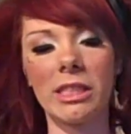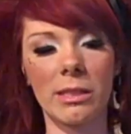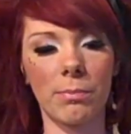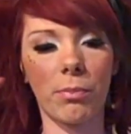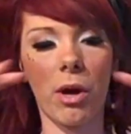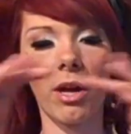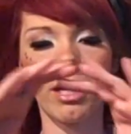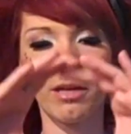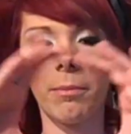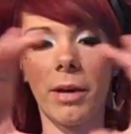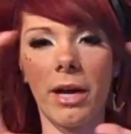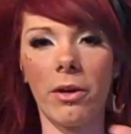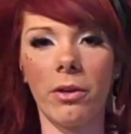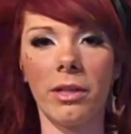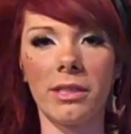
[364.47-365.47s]
It's probably
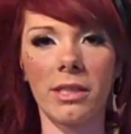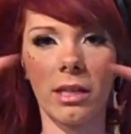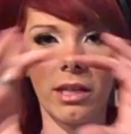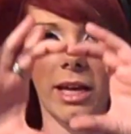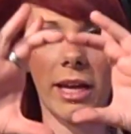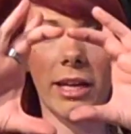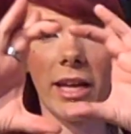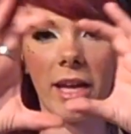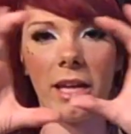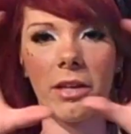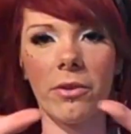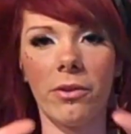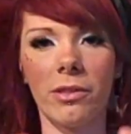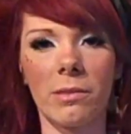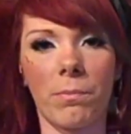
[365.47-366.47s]
about, it's at an
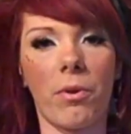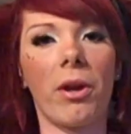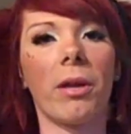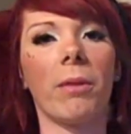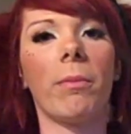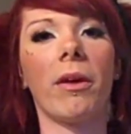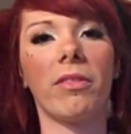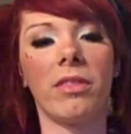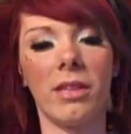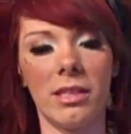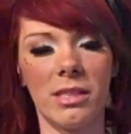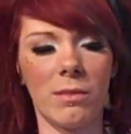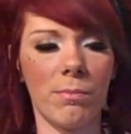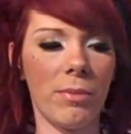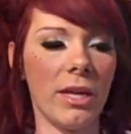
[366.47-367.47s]
angle, it's probably about
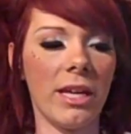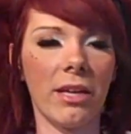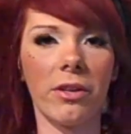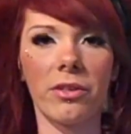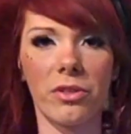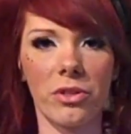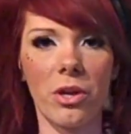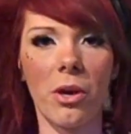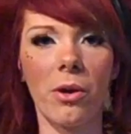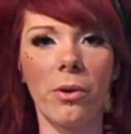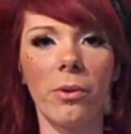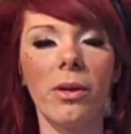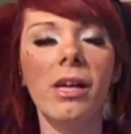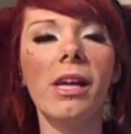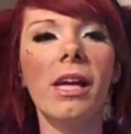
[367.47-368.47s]
this big or
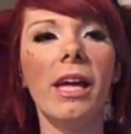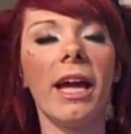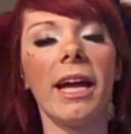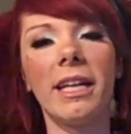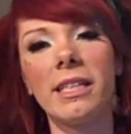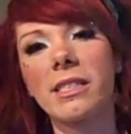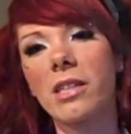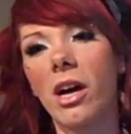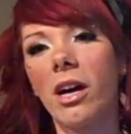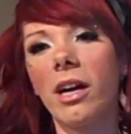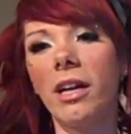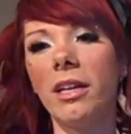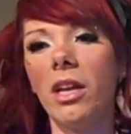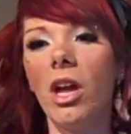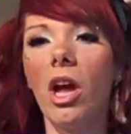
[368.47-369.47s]
so. And it's
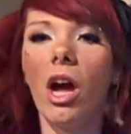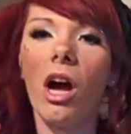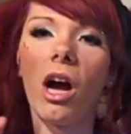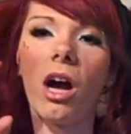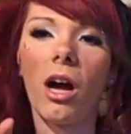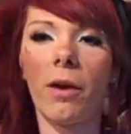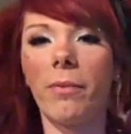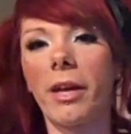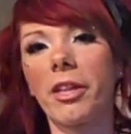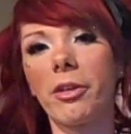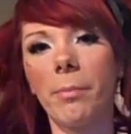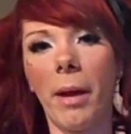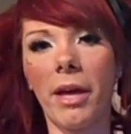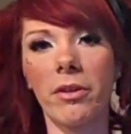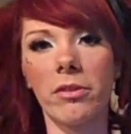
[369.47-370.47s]
got a
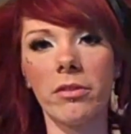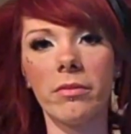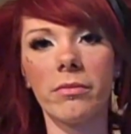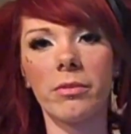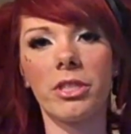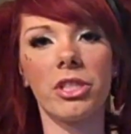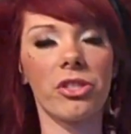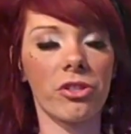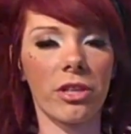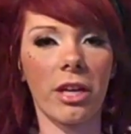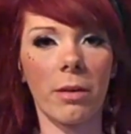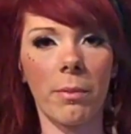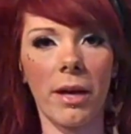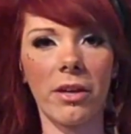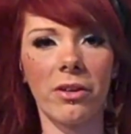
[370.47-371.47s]
regular pedal, which is your
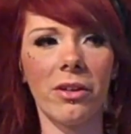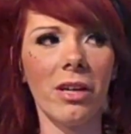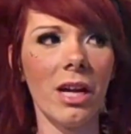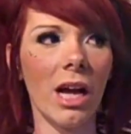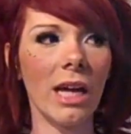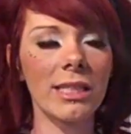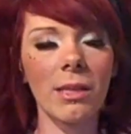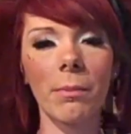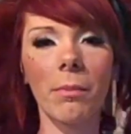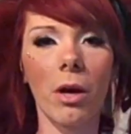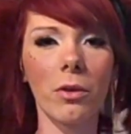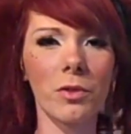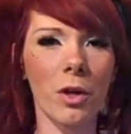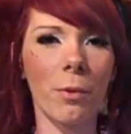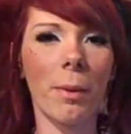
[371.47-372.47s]
kick pedal. It's a
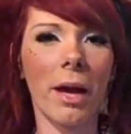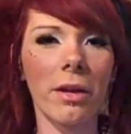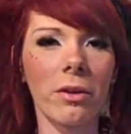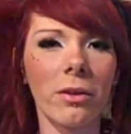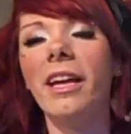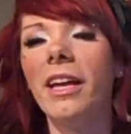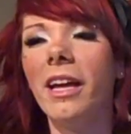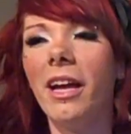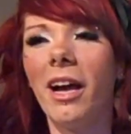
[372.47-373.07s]
mojo pedal.